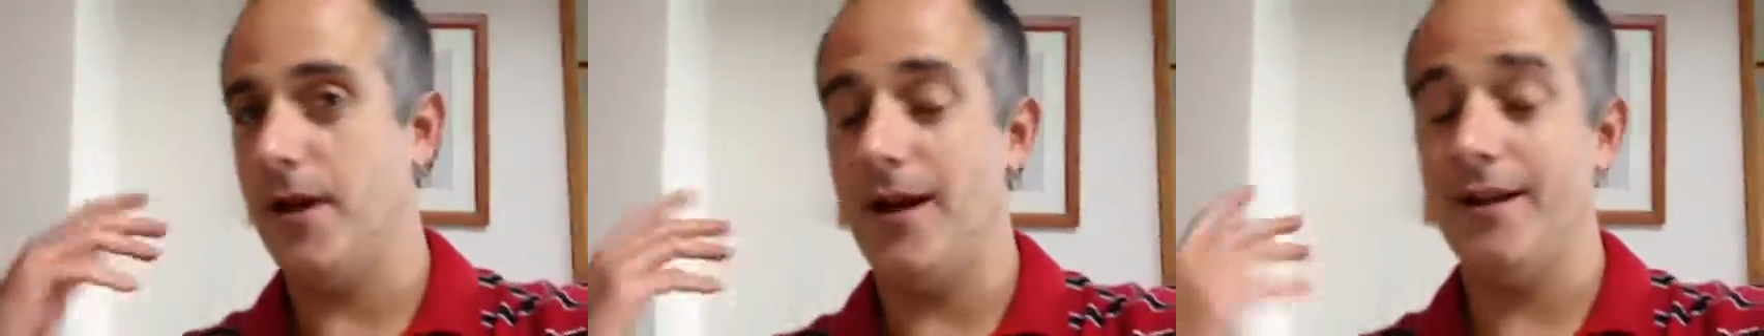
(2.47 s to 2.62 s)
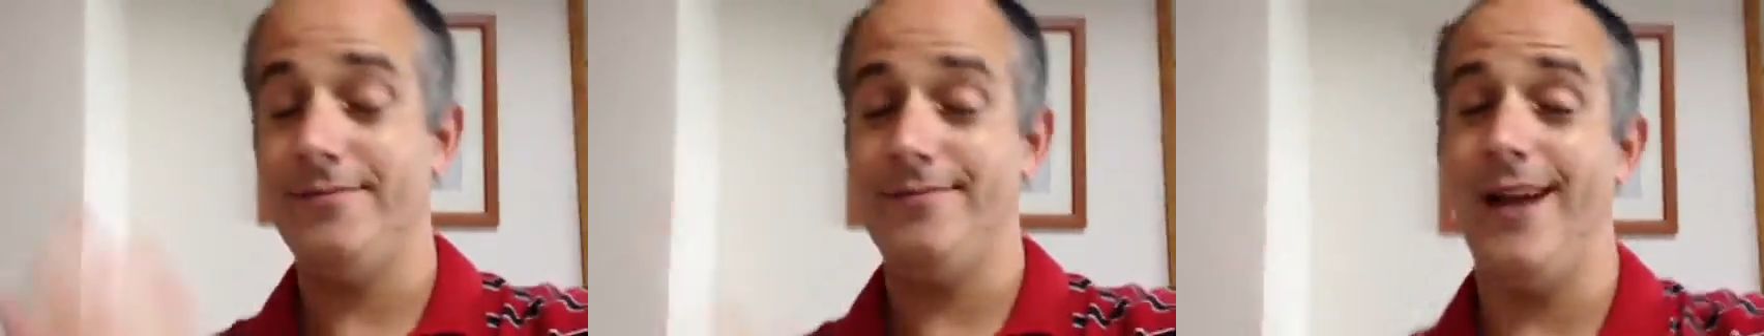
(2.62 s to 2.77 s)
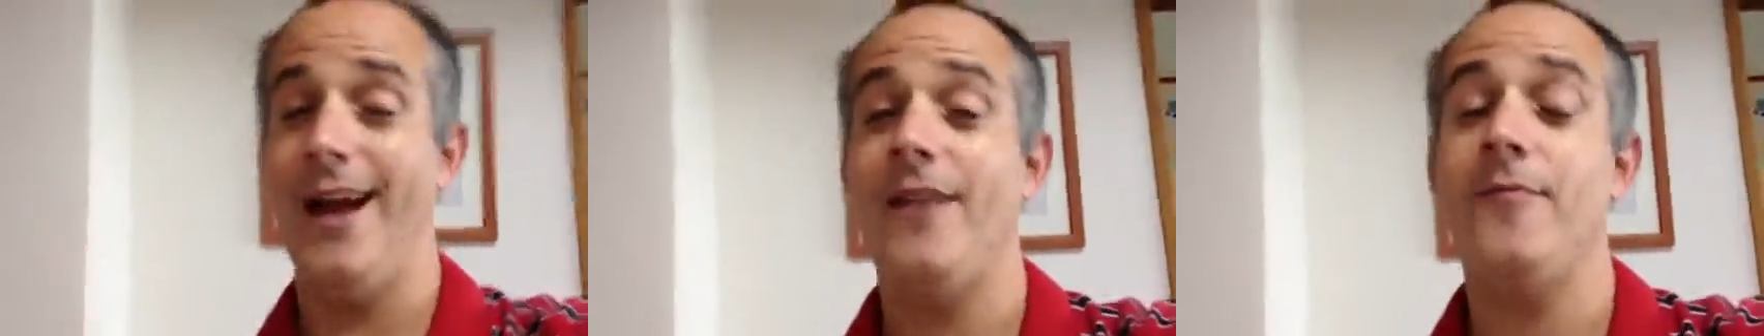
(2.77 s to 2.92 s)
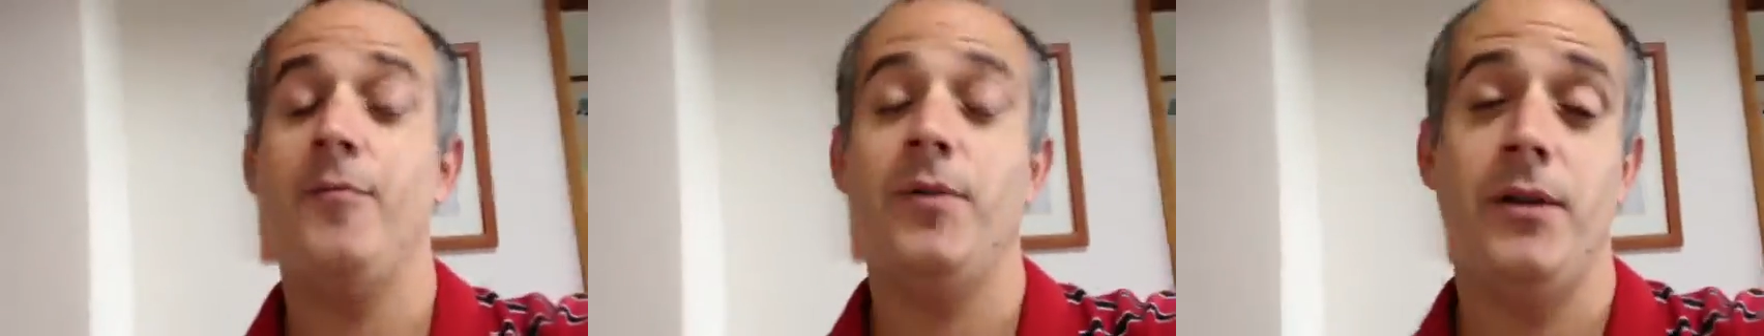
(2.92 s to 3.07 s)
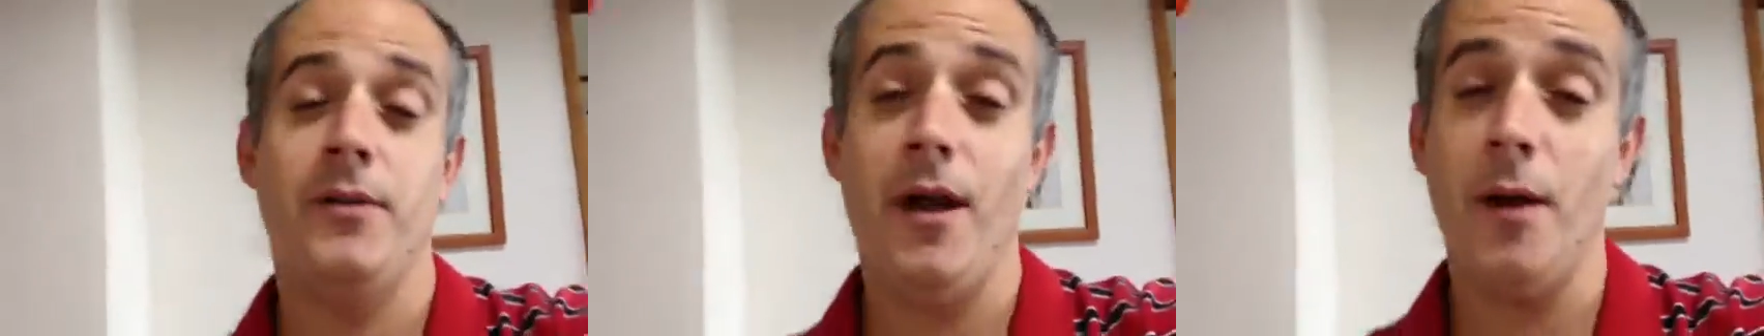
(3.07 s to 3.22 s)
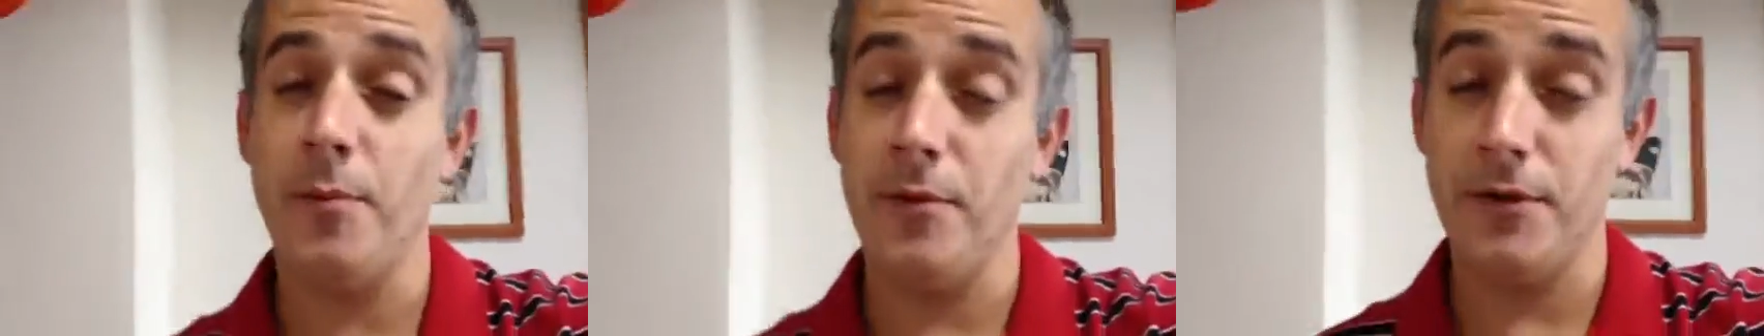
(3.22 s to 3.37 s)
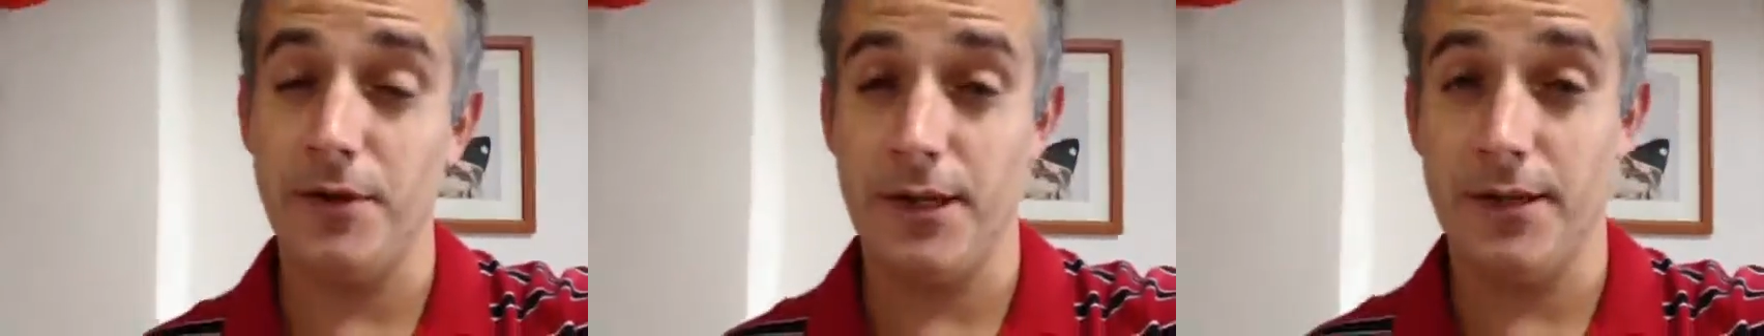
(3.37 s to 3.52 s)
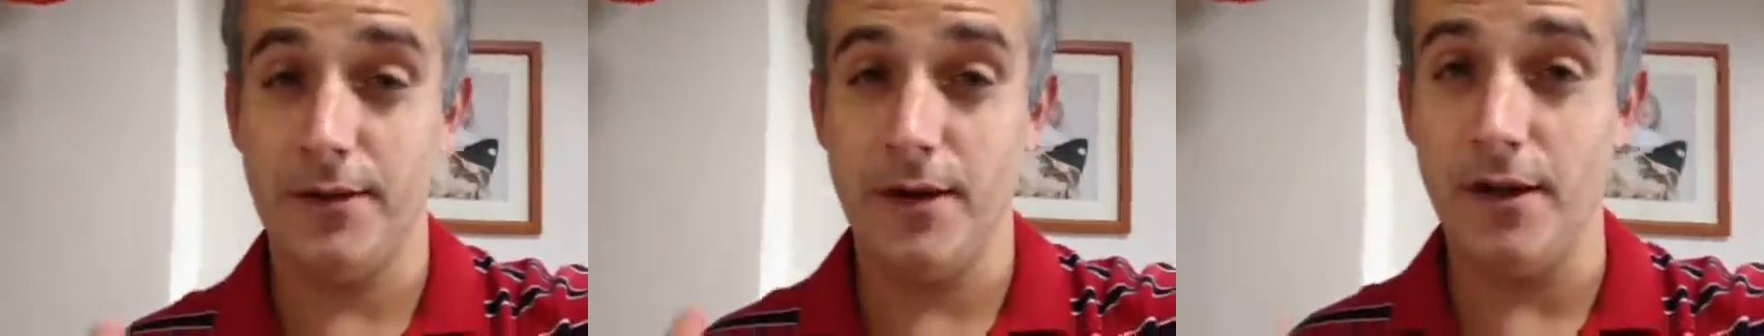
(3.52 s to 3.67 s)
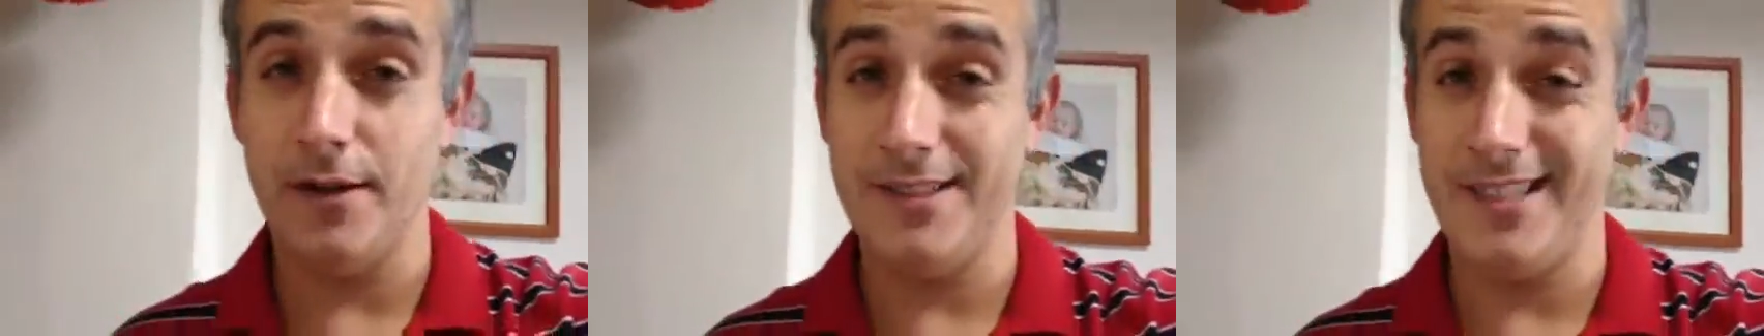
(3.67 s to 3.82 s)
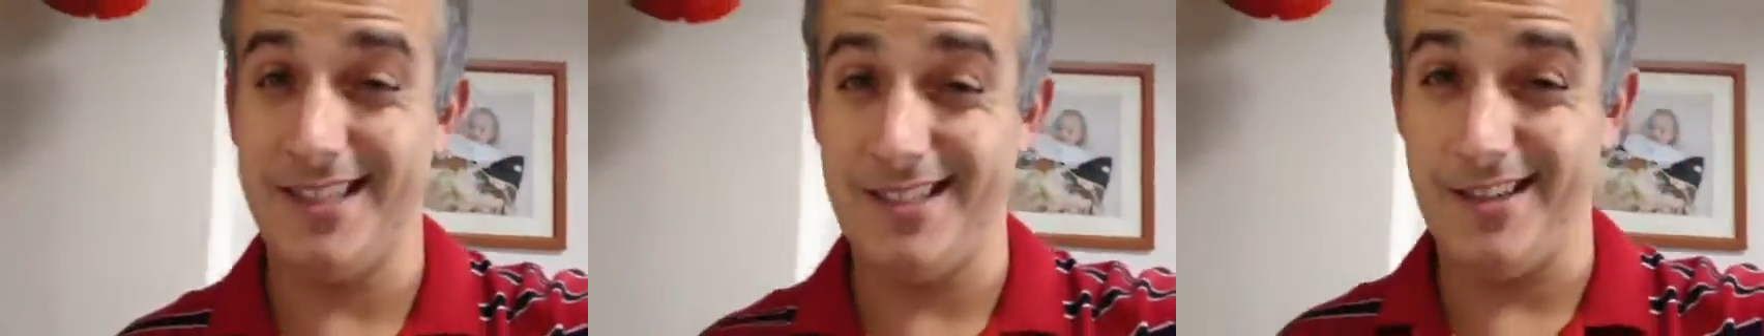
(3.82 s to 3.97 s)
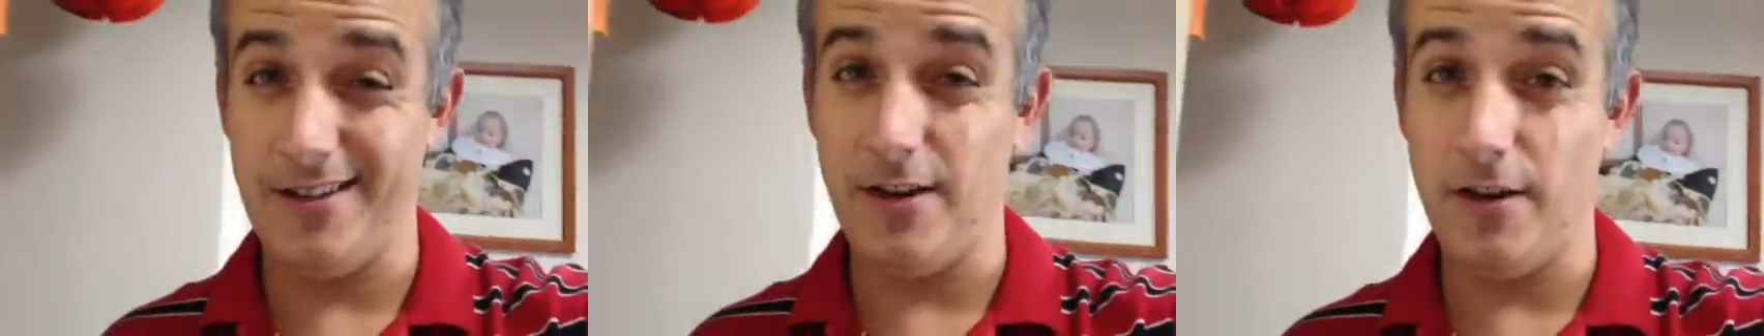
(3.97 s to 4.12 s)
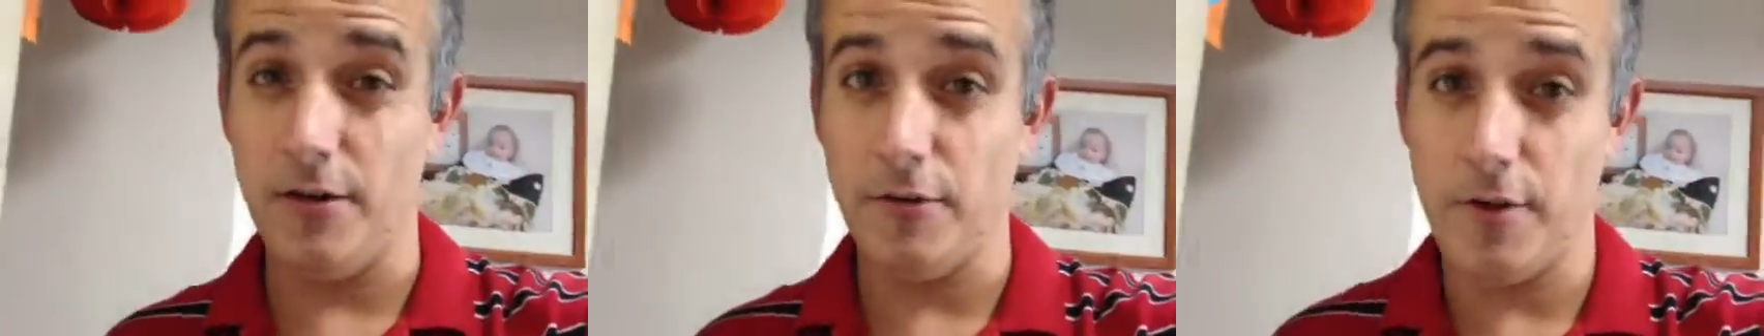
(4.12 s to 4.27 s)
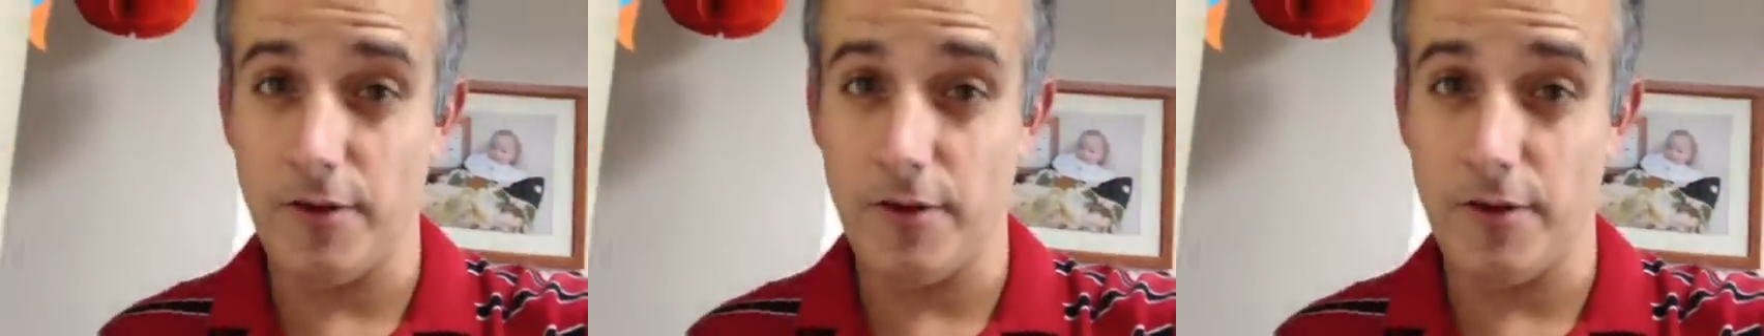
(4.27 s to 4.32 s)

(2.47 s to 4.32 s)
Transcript: I, I haven't been uploading content at all